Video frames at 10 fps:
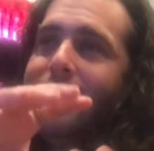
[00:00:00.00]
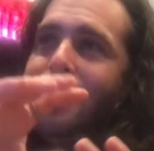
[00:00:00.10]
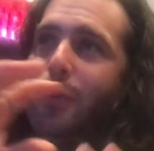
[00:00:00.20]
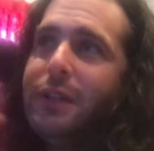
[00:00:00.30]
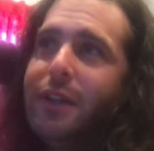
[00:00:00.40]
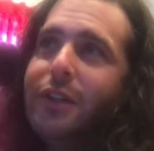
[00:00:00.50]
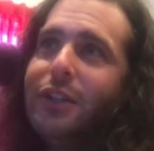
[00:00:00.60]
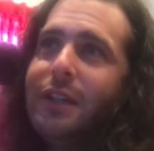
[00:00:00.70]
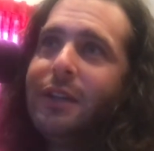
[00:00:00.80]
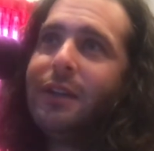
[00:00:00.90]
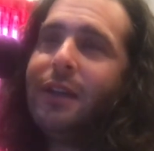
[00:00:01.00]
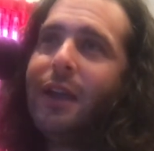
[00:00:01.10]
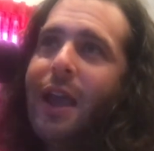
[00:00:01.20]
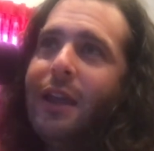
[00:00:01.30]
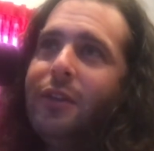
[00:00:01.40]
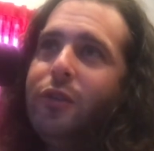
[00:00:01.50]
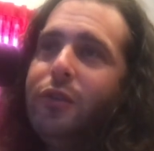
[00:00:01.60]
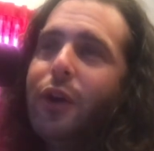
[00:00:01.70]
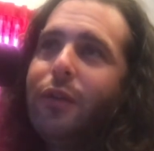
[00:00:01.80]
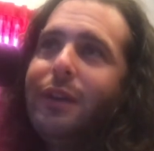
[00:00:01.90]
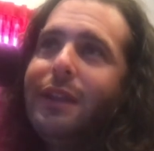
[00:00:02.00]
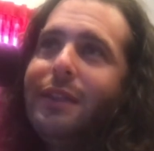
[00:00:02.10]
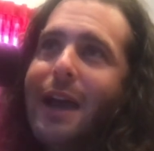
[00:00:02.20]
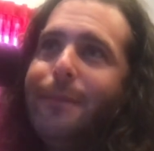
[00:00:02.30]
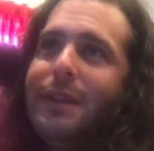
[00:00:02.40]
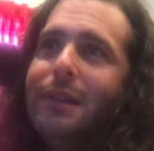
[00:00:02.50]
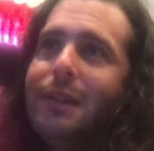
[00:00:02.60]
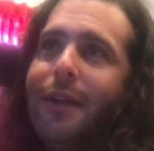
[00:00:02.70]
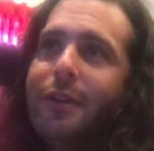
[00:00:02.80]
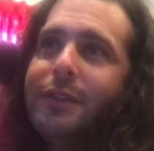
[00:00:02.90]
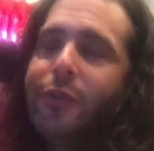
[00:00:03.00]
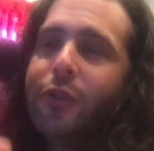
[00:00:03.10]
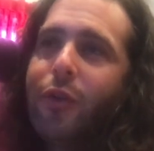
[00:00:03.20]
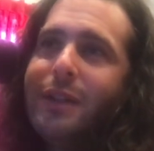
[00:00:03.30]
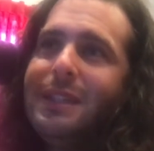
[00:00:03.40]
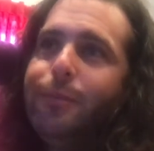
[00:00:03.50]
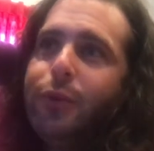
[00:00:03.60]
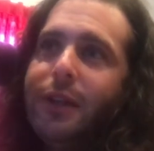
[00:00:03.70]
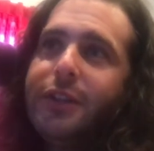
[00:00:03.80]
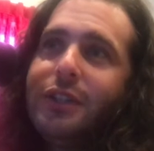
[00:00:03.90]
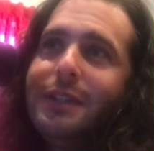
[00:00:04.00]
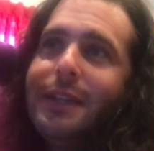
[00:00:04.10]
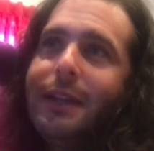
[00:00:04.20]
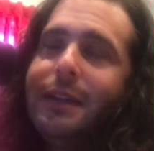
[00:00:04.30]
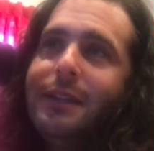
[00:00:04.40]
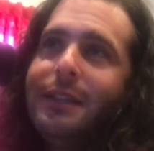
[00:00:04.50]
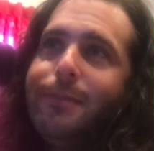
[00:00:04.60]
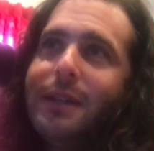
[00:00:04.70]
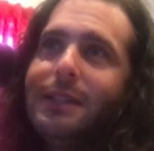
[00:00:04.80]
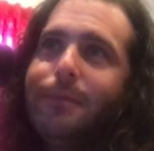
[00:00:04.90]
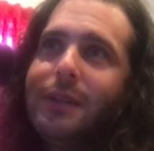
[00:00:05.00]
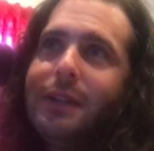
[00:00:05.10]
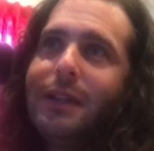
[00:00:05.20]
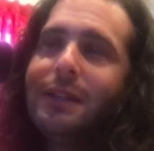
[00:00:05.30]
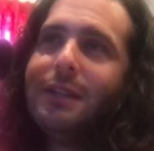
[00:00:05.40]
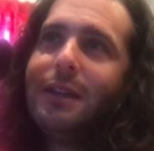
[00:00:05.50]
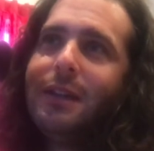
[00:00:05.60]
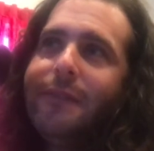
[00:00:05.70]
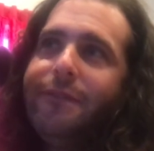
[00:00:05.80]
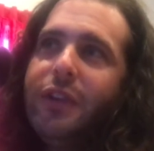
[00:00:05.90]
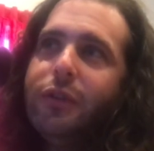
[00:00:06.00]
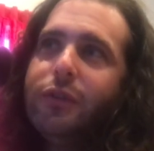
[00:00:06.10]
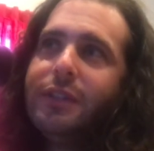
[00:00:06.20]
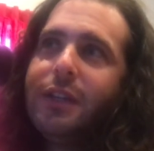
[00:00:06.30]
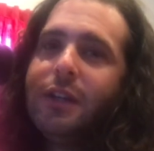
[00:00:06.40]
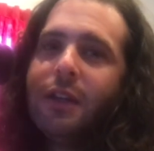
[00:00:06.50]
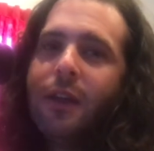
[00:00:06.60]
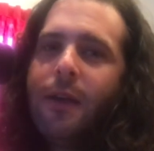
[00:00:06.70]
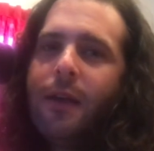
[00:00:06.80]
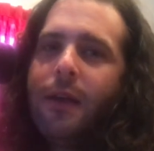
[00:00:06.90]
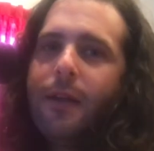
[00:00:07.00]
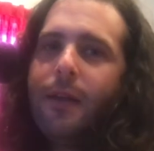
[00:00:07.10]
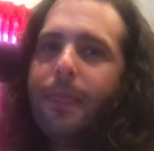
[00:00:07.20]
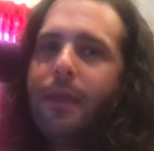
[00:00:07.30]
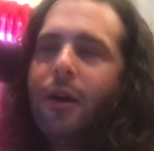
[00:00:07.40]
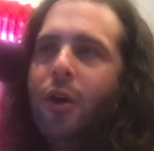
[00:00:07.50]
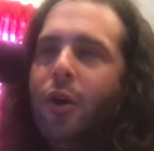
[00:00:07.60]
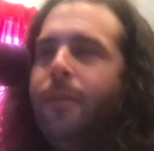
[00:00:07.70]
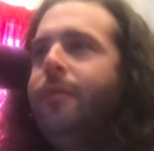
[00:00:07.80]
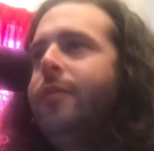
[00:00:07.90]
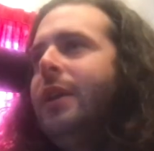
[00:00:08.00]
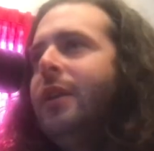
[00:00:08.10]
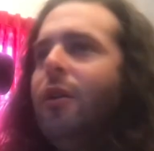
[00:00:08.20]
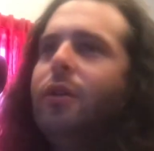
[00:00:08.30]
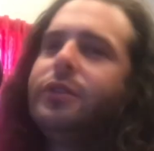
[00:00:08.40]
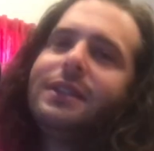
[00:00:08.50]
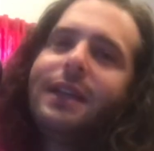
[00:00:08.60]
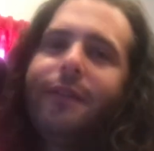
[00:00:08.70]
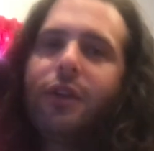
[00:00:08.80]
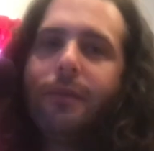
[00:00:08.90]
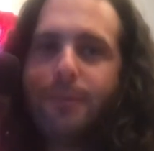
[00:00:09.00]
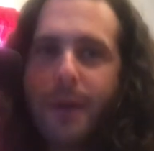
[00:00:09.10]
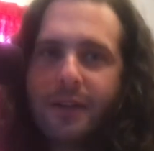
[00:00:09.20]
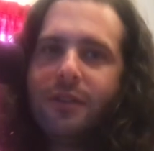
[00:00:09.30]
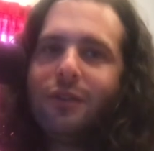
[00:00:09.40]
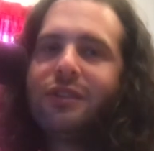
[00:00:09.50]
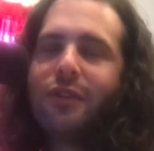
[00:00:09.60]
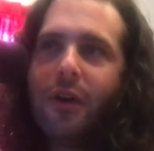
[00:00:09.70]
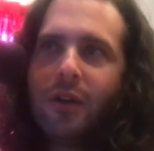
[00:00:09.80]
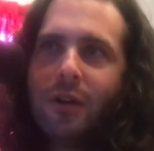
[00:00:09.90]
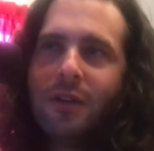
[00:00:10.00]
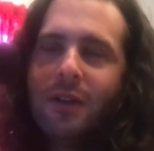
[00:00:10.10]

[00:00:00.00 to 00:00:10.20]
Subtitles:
production, and you don't need that many layers or crazy production techniques to make something that feels good. It all just kind of comes back to the song